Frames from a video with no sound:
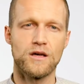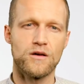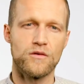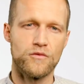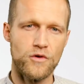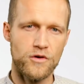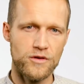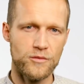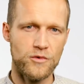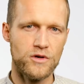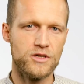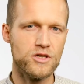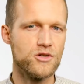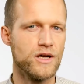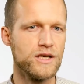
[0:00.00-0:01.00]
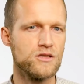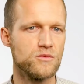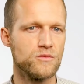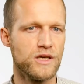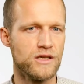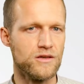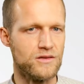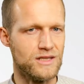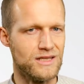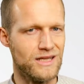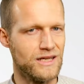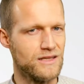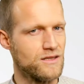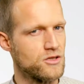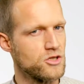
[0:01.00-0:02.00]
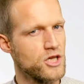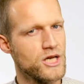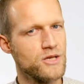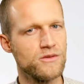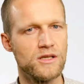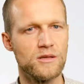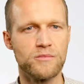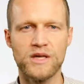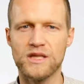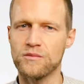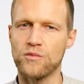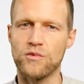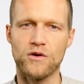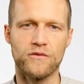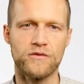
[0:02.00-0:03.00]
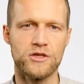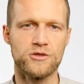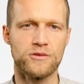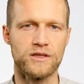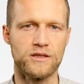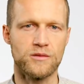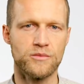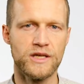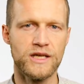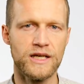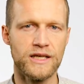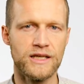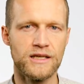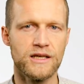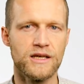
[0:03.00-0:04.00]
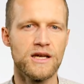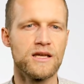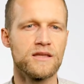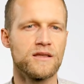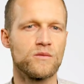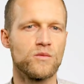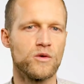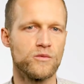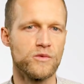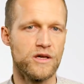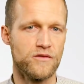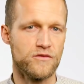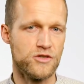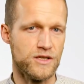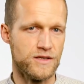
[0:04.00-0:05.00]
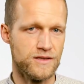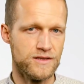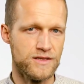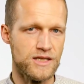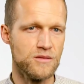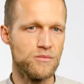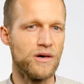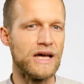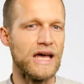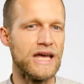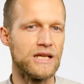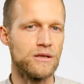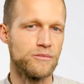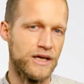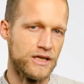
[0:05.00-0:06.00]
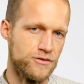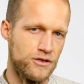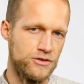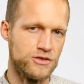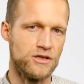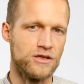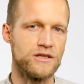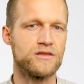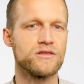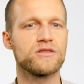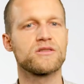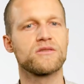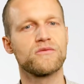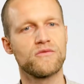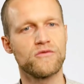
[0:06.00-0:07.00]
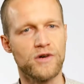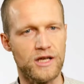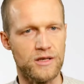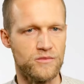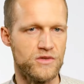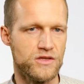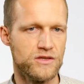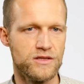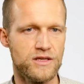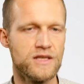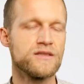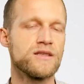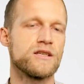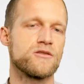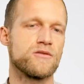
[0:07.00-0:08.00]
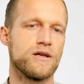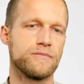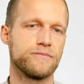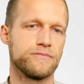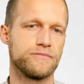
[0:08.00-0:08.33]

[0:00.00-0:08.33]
Furthermore, try to make your slides in general a bit more visually appealing than what we have just seen by adding background colors, frames, etc.